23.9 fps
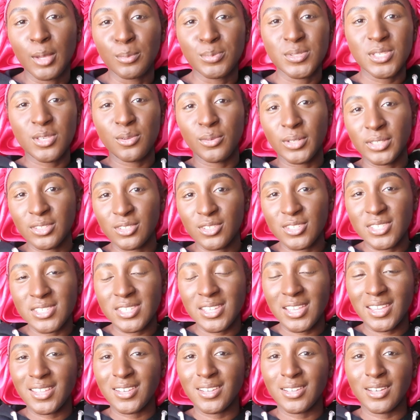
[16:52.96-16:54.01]
helps you
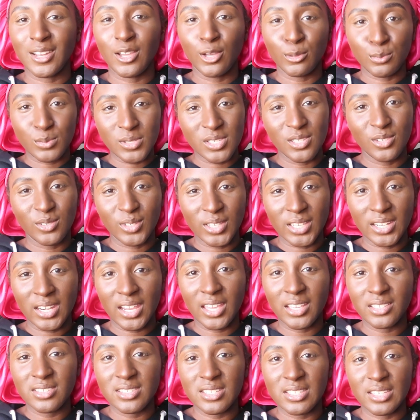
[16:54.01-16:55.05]
understand and helps you
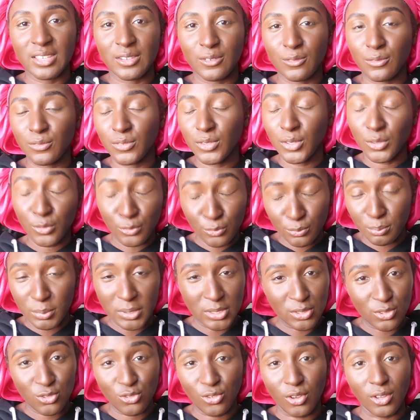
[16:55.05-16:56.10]
connect if you've
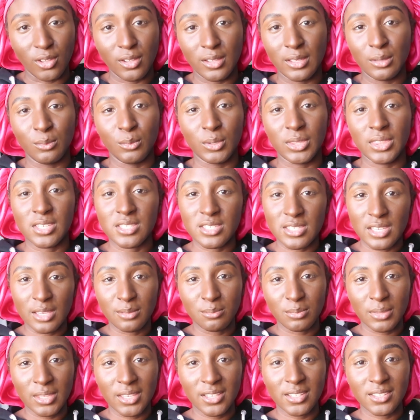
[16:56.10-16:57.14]
been struggling with the
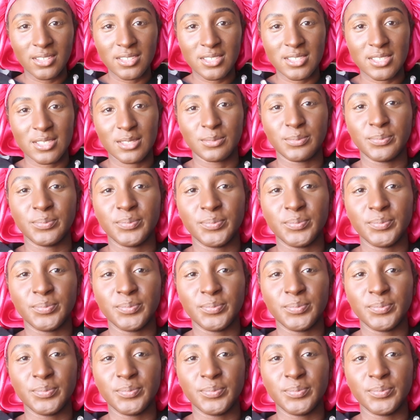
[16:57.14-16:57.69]
same things.